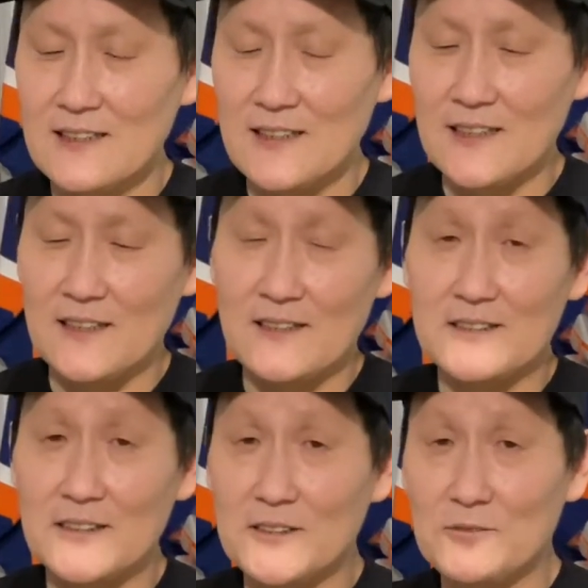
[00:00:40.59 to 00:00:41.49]
And
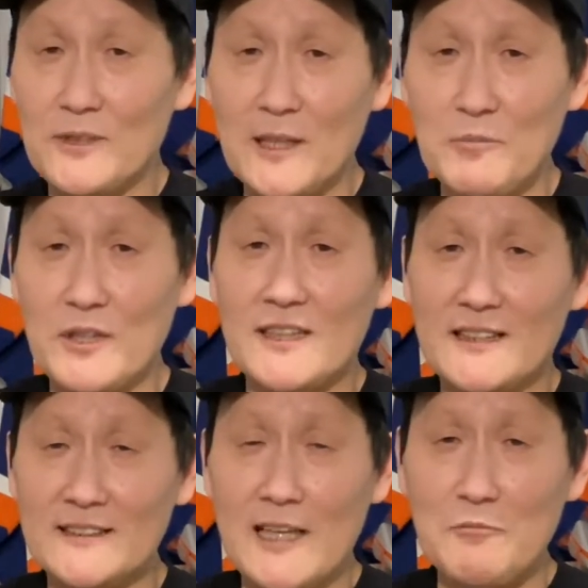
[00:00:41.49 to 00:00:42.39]
also when I put it
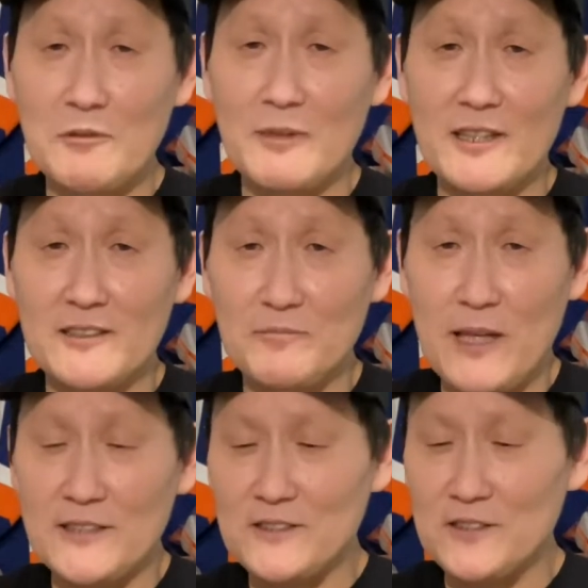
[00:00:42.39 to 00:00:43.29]
on top of my
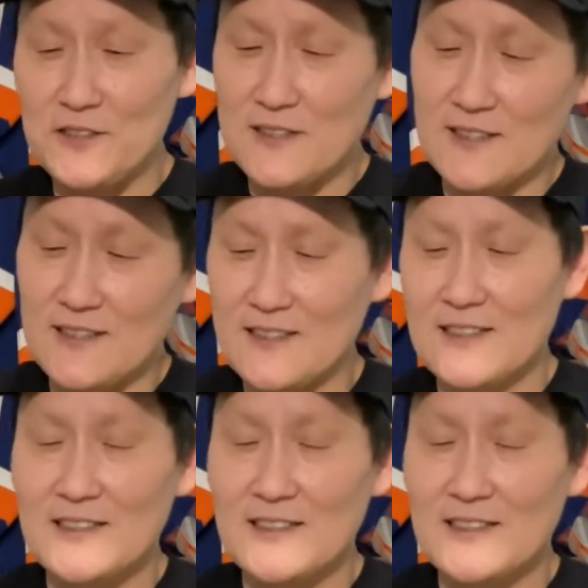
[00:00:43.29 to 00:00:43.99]
passenger seat,